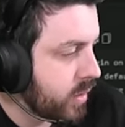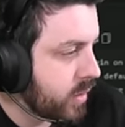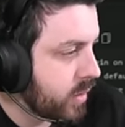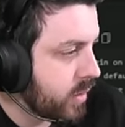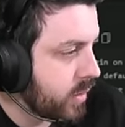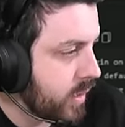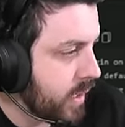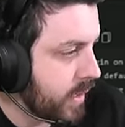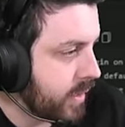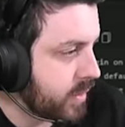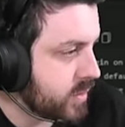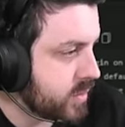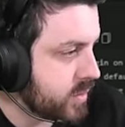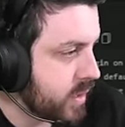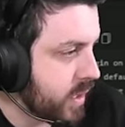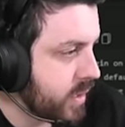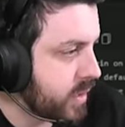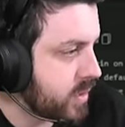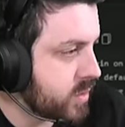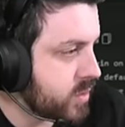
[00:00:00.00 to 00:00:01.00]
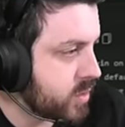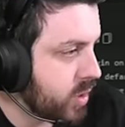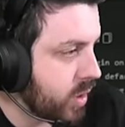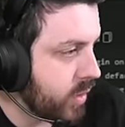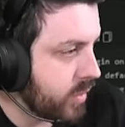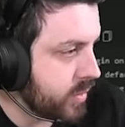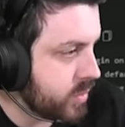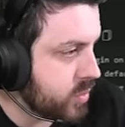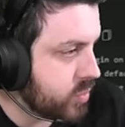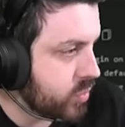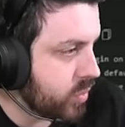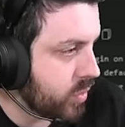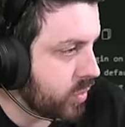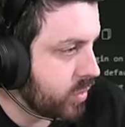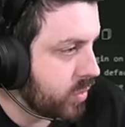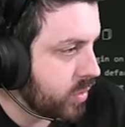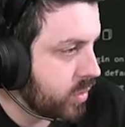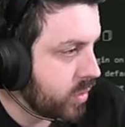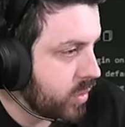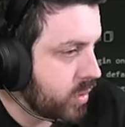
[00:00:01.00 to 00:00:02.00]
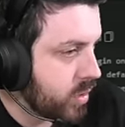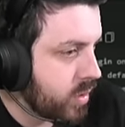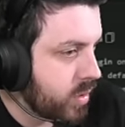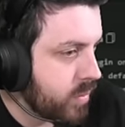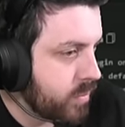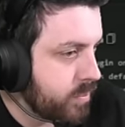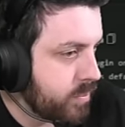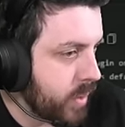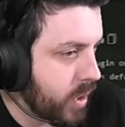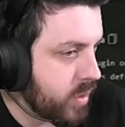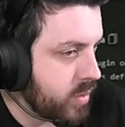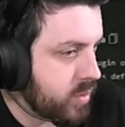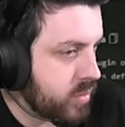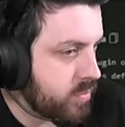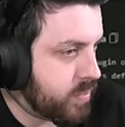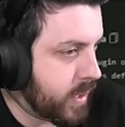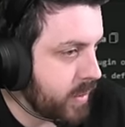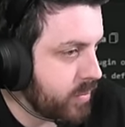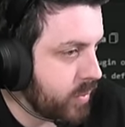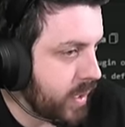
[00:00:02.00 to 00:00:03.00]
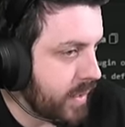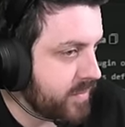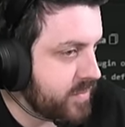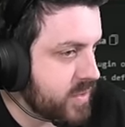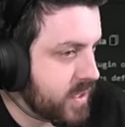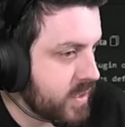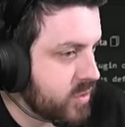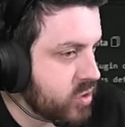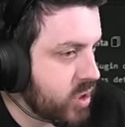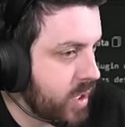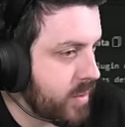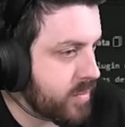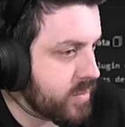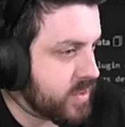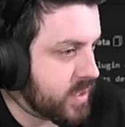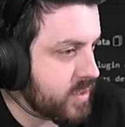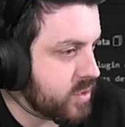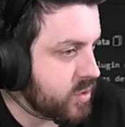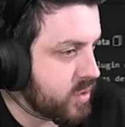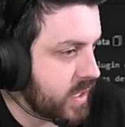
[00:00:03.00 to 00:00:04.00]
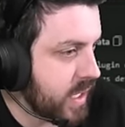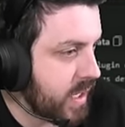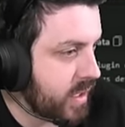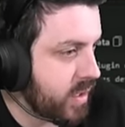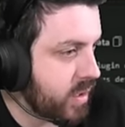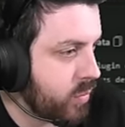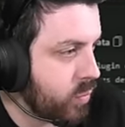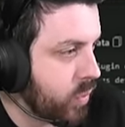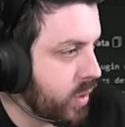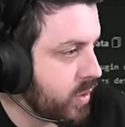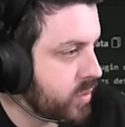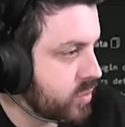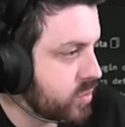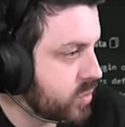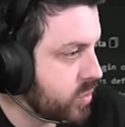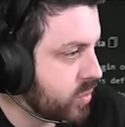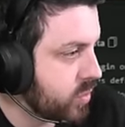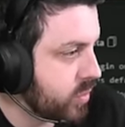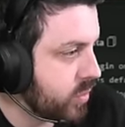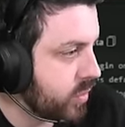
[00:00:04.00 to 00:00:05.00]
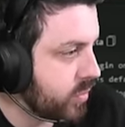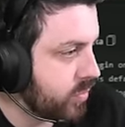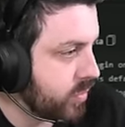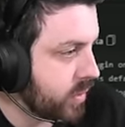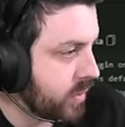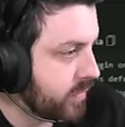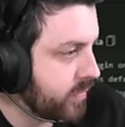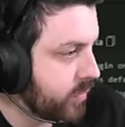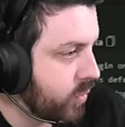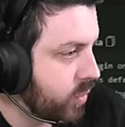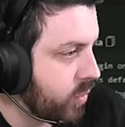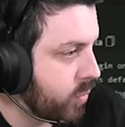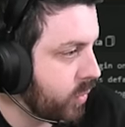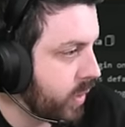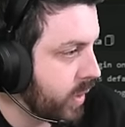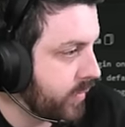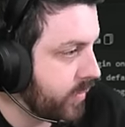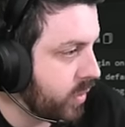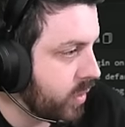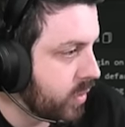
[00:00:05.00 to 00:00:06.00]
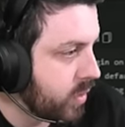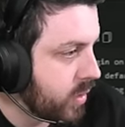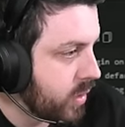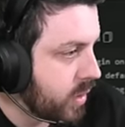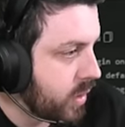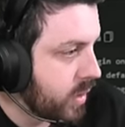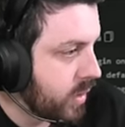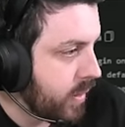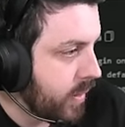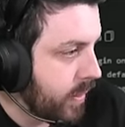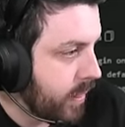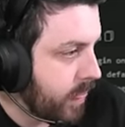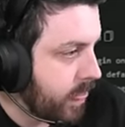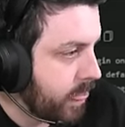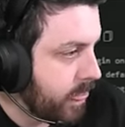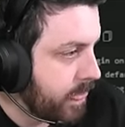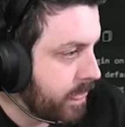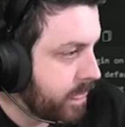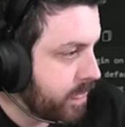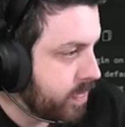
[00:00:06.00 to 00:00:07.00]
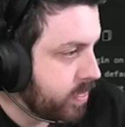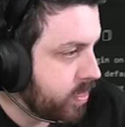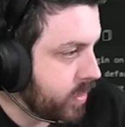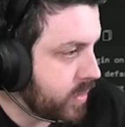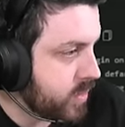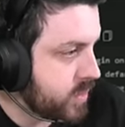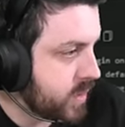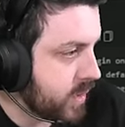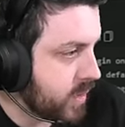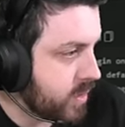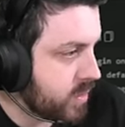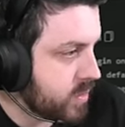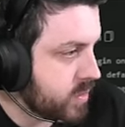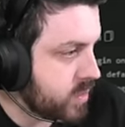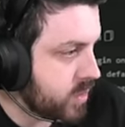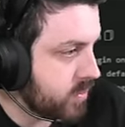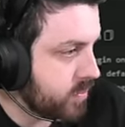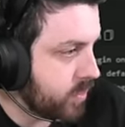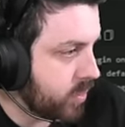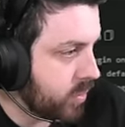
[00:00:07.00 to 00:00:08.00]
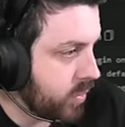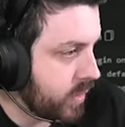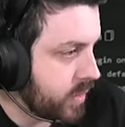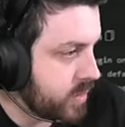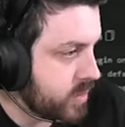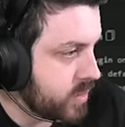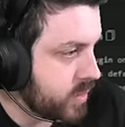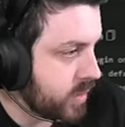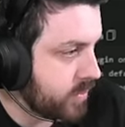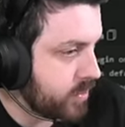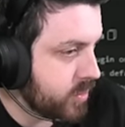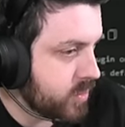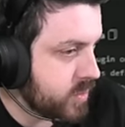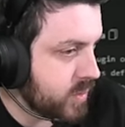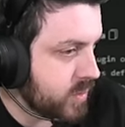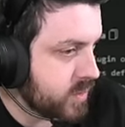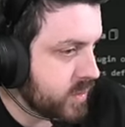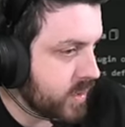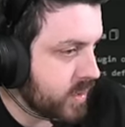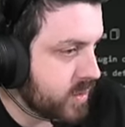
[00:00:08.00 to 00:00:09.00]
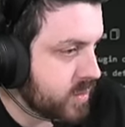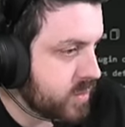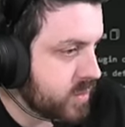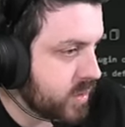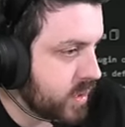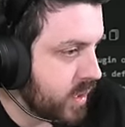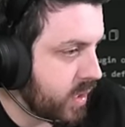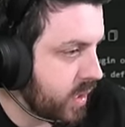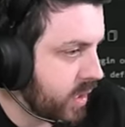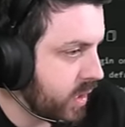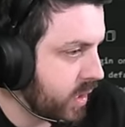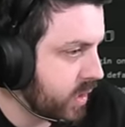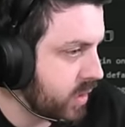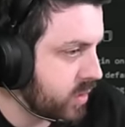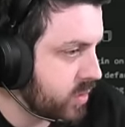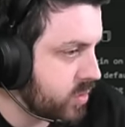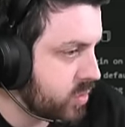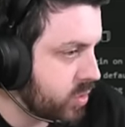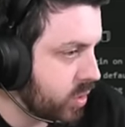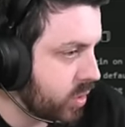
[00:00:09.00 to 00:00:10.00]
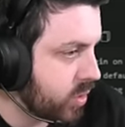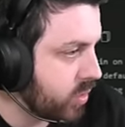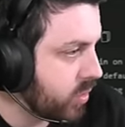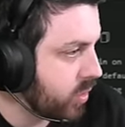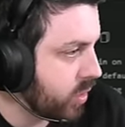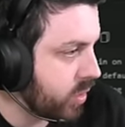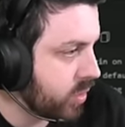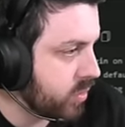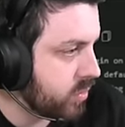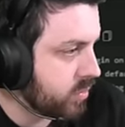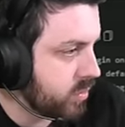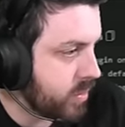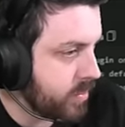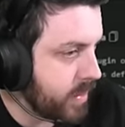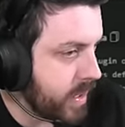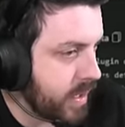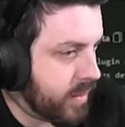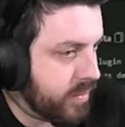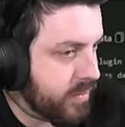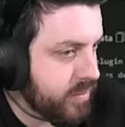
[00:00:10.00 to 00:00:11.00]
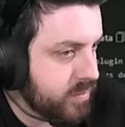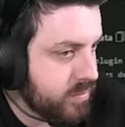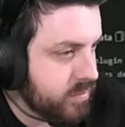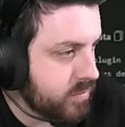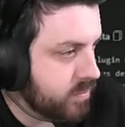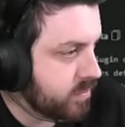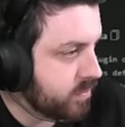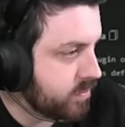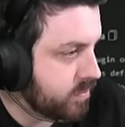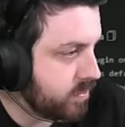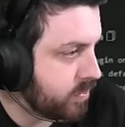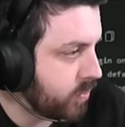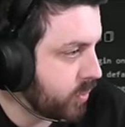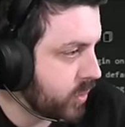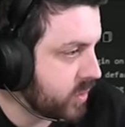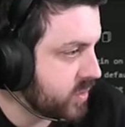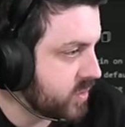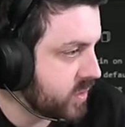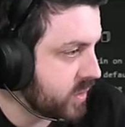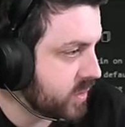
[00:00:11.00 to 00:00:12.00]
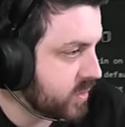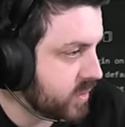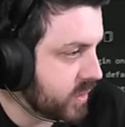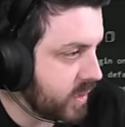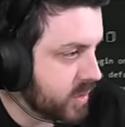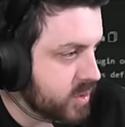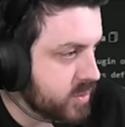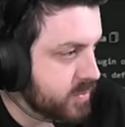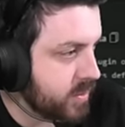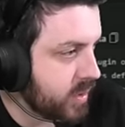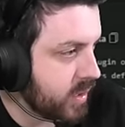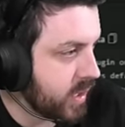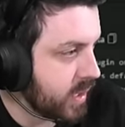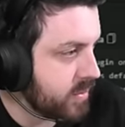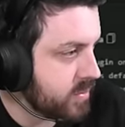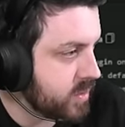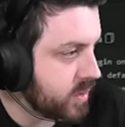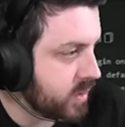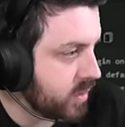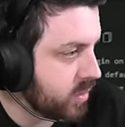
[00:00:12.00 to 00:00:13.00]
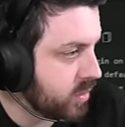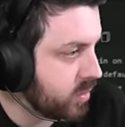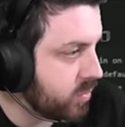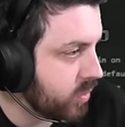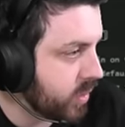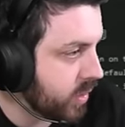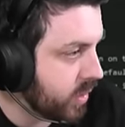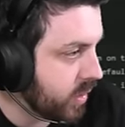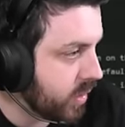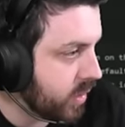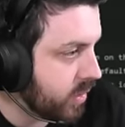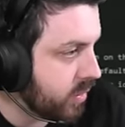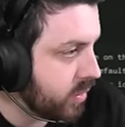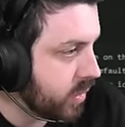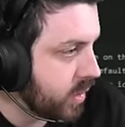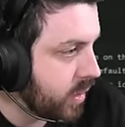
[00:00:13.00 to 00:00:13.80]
Counting isn't hard. It's not, that's true. But people have tick timers that just count up 1, 2, 3, 4, whatever. 9 seconds, so ball hits 9.6 seconds. I don't know the math. 0.6 seconds per game tick, you work it out.